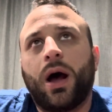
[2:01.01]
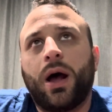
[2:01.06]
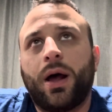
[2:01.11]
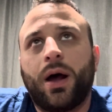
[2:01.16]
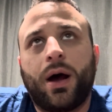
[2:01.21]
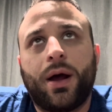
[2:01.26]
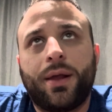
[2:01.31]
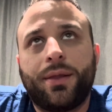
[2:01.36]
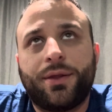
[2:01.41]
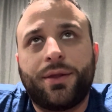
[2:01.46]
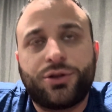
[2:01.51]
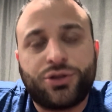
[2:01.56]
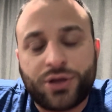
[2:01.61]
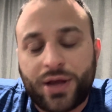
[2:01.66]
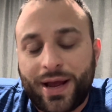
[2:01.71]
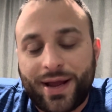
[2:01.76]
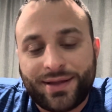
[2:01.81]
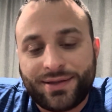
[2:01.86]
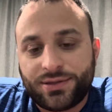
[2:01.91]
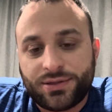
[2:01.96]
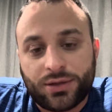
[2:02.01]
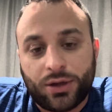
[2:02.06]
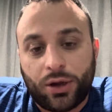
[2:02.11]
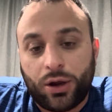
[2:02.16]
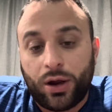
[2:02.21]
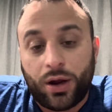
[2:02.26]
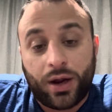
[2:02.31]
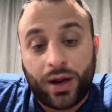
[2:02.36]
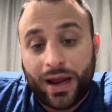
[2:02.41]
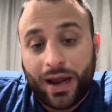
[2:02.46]
Uh, the Giants
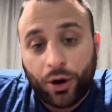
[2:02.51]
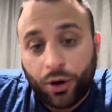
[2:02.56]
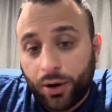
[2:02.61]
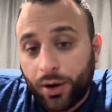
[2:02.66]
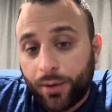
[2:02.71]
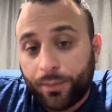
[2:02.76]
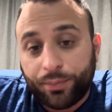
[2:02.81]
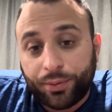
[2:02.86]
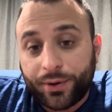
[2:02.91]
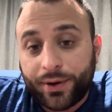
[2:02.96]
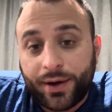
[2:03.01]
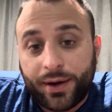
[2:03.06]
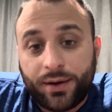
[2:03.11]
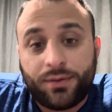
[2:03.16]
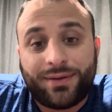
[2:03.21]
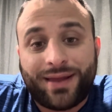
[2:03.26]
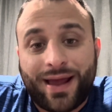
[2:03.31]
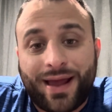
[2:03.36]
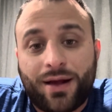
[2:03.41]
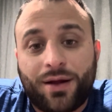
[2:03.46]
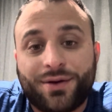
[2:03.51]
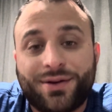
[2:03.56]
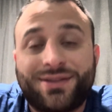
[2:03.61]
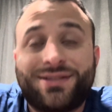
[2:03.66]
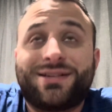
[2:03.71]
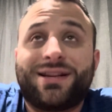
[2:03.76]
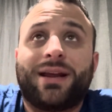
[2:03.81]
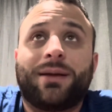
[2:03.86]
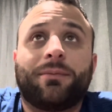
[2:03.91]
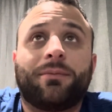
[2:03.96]
are, are, a pretty talented
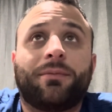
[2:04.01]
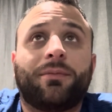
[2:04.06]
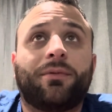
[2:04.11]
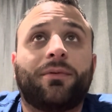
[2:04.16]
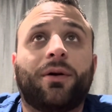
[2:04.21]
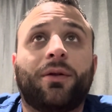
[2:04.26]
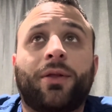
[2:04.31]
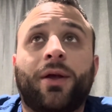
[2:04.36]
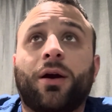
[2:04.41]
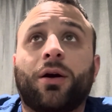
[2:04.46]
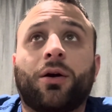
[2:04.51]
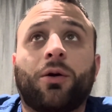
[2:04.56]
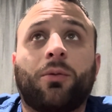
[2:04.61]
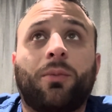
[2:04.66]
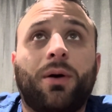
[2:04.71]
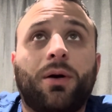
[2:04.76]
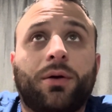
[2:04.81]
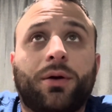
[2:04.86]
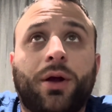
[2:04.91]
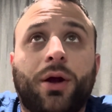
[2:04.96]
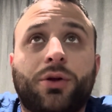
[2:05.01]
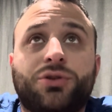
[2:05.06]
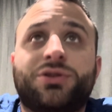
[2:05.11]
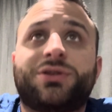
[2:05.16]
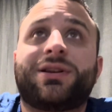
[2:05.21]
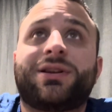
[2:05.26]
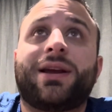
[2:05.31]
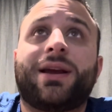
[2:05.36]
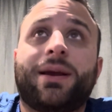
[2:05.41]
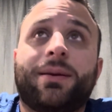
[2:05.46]
team. They are a well
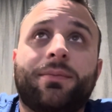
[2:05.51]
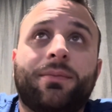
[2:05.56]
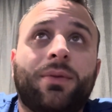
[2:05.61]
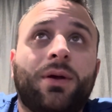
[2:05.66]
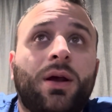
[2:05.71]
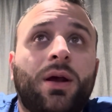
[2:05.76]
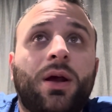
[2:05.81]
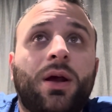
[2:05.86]
coached team.